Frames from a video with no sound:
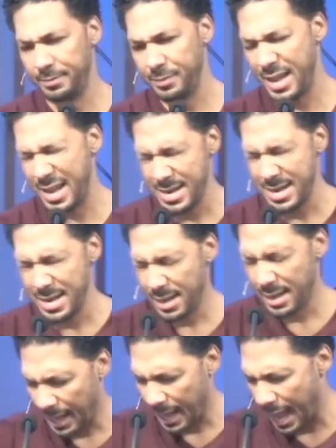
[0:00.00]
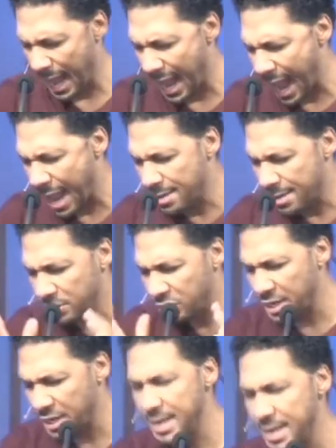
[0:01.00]
And I
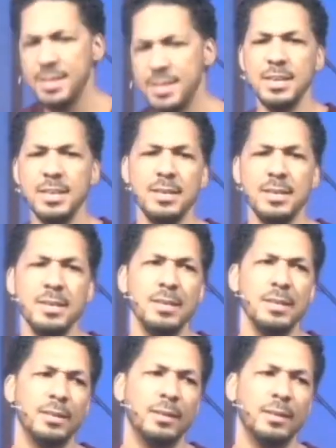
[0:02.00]
understand the